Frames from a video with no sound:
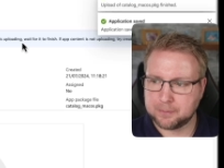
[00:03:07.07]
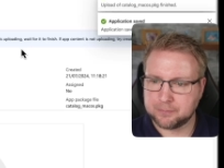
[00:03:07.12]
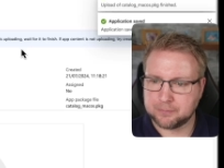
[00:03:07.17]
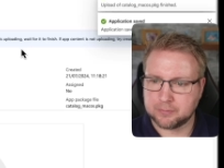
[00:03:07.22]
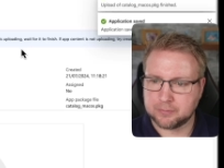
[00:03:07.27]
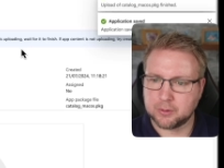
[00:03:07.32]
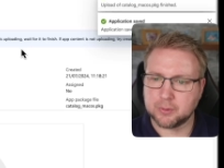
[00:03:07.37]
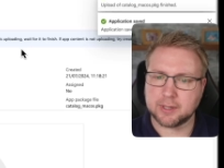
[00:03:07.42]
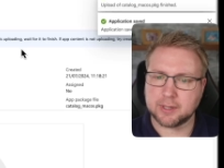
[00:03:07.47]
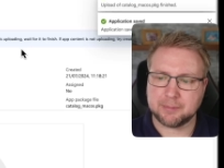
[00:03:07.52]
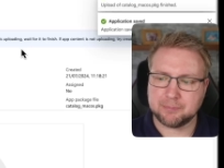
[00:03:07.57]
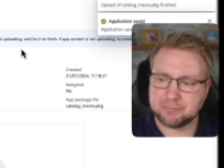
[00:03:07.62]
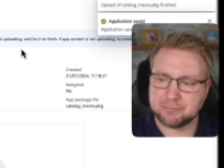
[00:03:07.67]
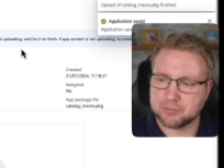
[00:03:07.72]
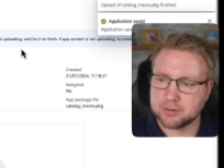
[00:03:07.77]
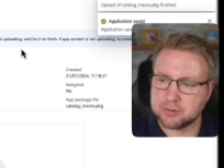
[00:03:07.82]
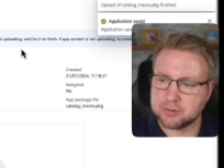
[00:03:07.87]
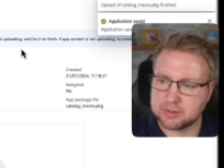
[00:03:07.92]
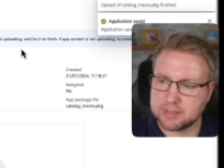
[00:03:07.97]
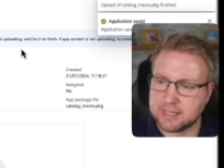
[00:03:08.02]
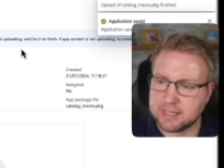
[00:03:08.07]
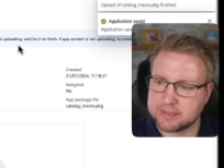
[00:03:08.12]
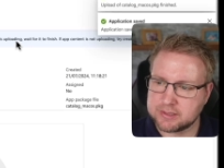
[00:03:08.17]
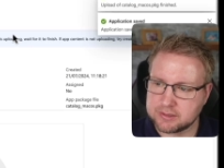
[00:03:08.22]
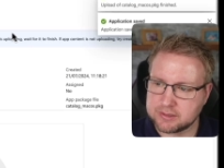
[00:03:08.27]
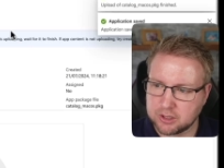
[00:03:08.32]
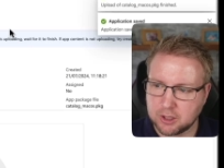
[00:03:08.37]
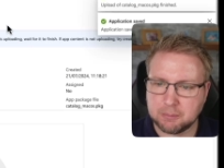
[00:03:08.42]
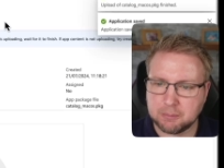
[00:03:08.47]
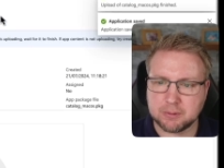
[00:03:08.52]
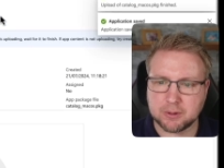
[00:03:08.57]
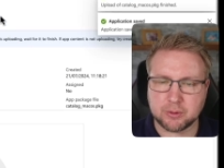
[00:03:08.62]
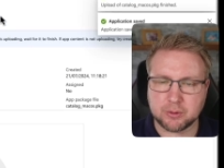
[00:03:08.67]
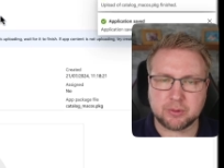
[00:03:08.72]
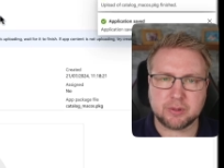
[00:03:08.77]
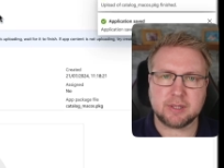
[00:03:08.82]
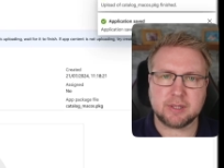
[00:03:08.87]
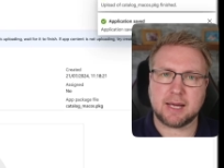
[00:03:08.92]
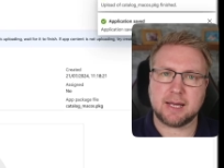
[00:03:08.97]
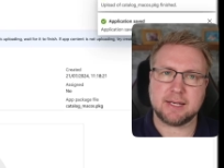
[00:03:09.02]
Okay, so that's uploaded
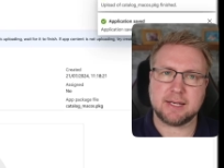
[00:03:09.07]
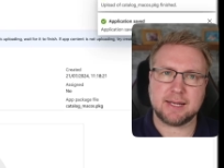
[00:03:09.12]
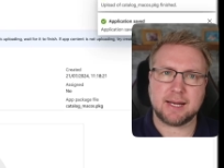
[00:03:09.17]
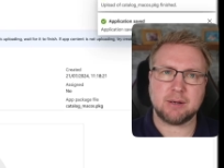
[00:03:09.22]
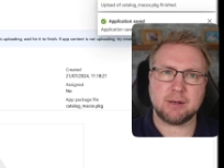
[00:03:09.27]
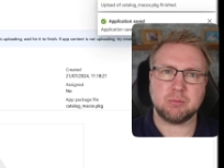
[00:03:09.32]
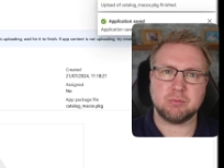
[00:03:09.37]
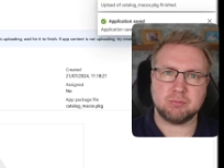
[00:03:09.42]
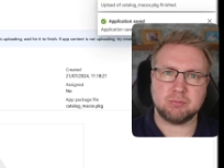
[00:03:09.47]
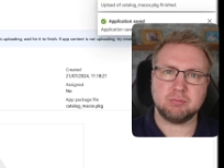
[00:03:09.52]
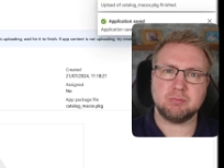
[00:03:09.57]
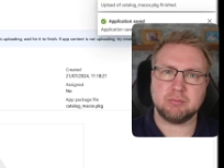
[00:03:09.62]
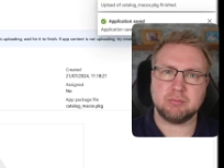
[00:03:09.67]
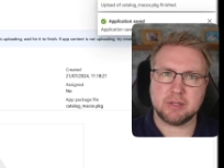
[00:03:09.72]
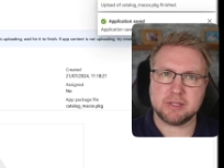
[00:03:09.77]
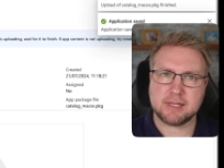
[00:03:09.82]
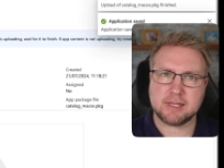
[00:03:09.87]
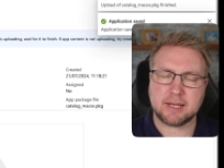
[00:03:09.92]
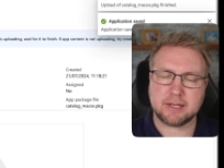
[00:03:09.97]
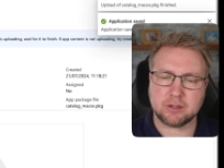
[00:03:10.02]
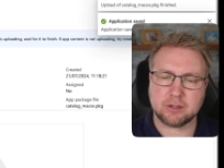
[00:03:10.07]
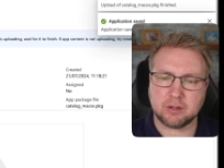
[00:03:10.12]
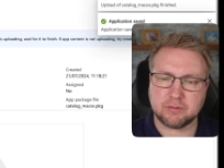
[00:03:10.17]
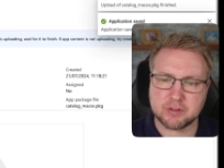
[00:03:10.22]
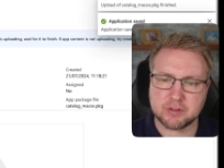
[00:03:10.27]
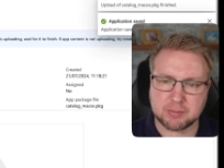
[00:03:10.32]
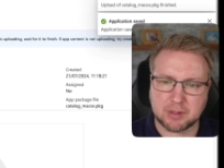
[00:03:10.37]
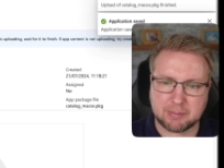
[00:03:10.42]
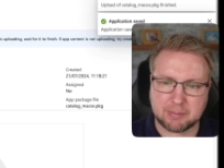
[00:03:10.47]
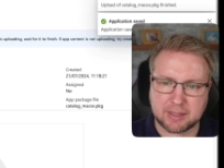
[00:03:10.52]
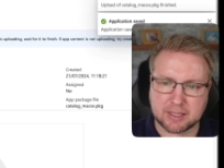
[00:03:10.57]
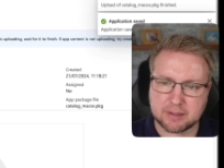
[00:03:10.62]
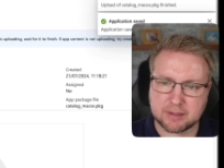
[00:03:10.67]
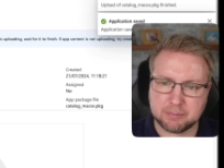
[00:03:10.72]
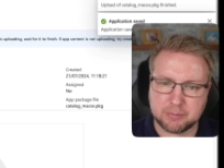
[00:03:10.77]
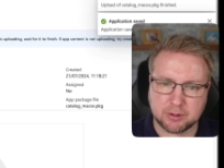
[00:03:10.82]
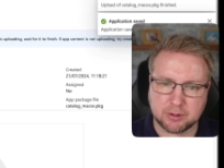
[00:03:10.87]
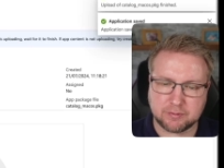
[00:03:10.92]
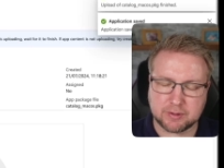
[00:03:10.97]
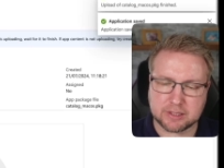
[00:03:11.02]
and now it's heading off to my Mac.
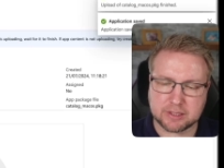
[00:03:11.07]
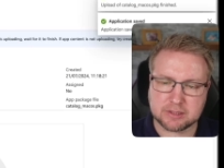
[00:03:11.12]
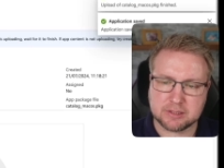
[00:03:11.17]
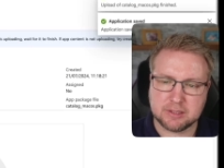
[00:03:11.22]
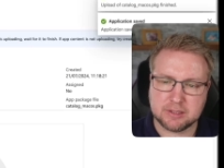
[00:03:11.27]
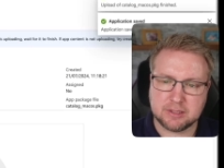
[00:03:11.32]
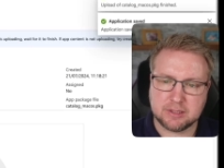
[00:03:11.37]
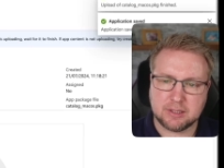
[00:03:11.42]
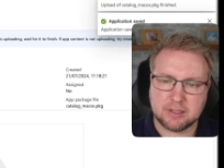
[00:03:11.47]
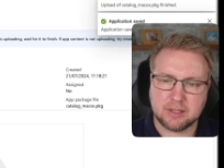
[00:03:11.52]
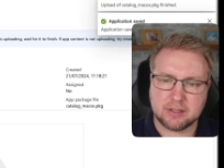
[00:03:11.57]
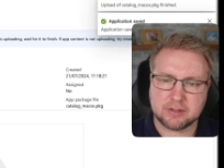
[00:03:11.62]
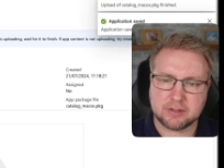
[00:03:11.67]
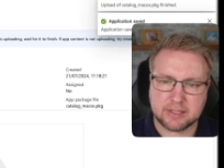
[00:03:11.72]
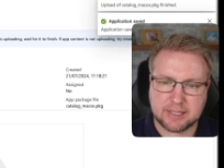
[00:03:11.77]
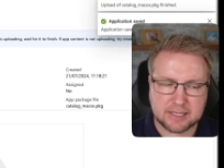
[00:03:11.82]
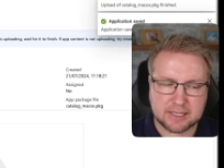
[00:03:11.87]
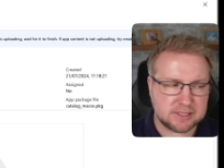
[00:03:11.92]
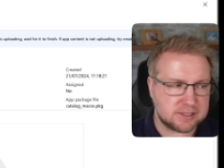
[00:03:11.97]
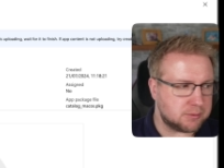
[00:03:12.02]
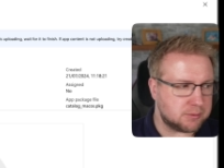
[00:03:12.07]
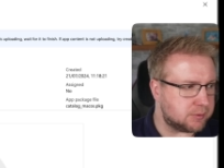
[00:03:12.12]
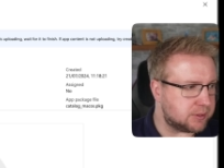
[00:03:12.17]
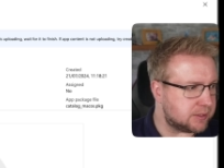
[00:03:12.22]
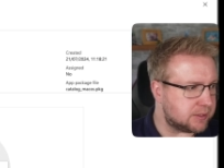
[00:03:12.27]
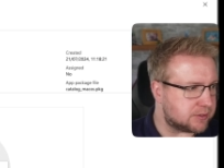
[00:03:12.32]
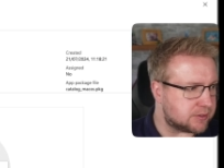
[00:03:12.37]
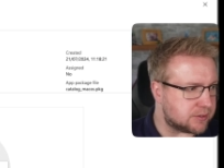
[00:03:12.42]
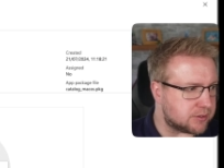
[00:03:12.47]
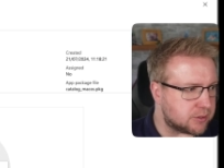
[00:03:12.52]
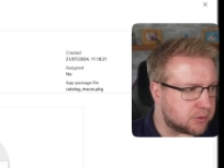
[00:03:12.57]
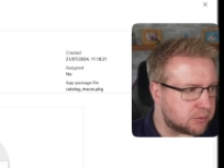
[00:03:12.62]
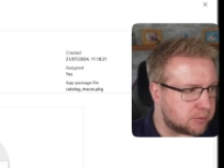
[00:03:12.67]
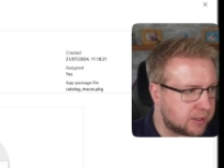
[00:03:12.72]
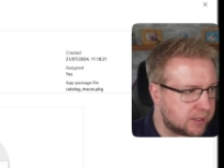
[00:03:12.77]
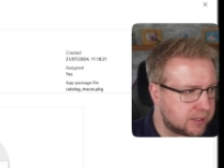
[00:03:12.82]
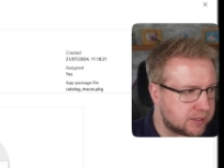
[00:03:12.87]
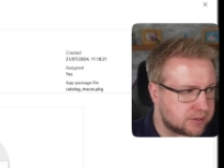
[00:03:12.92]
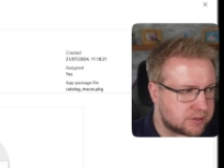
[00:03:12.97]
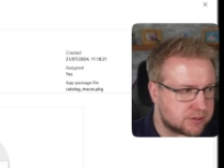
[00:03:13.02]
Perfect. The next thing we need to do
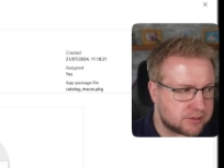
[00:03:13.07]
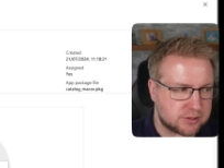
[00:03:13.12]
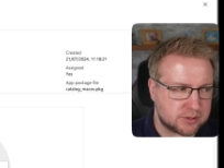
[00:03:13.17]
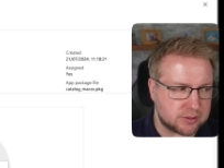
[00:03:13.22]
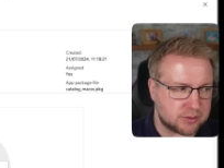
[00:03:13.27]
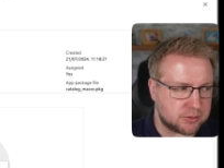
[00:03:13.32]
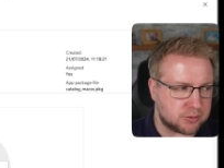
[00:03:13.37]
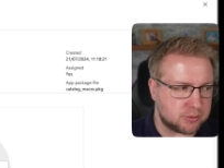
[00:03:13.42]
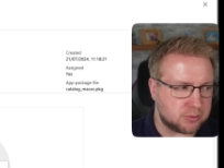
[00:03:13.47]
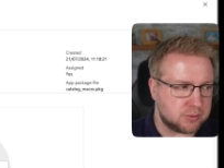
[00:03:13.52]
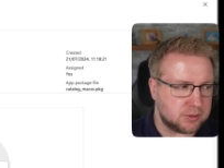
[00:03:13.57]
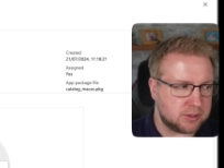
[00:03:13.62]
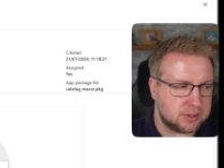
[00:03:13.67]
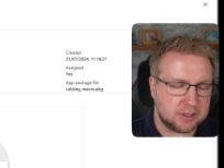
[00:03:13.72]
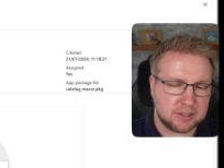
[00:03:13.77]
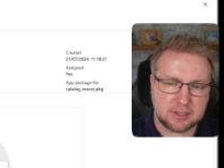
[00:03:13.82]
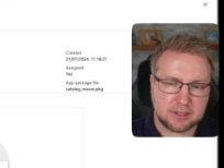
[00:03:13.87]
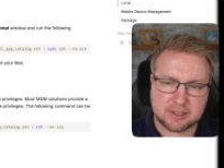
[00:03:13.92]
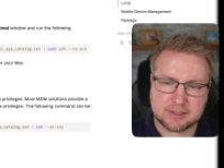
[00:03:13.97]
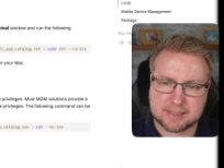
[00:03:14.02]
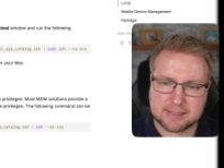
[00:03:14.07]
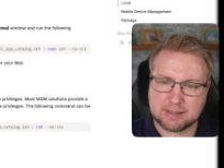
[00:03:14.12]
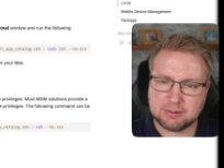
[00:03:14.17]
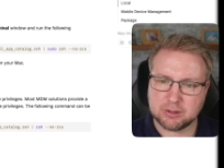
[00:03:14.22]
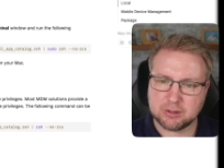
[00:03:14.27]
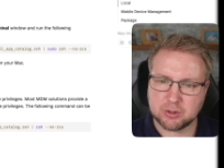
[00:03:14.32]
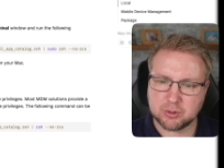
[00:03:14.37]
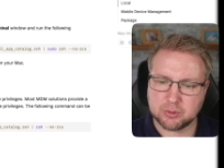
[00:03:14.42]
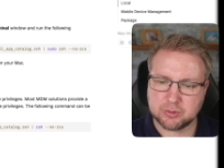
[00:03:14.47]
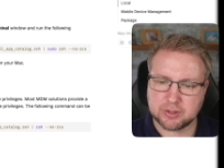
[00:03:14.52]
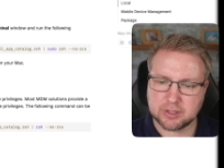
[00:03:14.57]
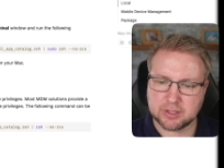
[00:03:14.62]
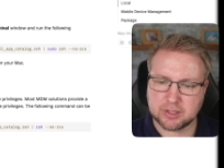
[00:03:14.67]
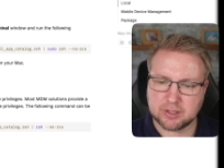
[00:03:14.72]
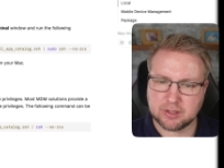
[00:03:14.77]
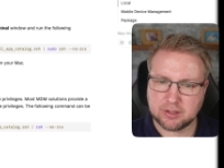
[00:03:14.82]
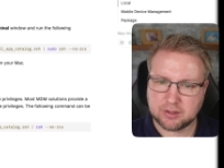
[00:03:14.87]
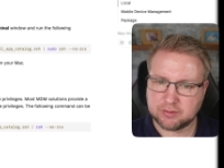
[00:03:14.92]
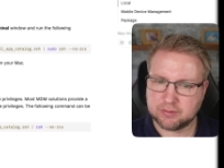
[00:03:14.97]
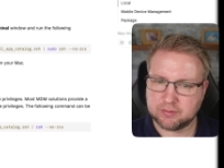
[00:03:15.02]
is to download the
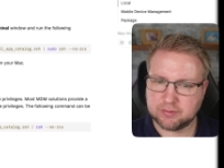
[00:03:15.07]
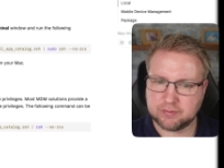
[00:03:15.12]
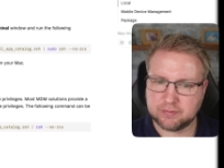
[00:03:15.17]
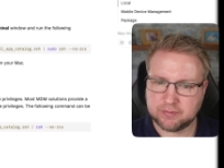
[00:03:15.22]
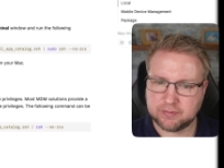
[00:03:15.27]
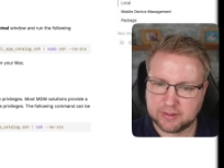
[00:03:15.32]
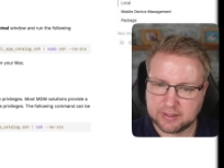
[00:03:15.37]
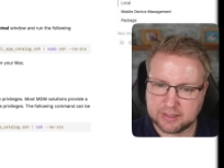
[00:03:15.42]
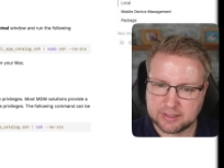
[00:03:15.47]
config.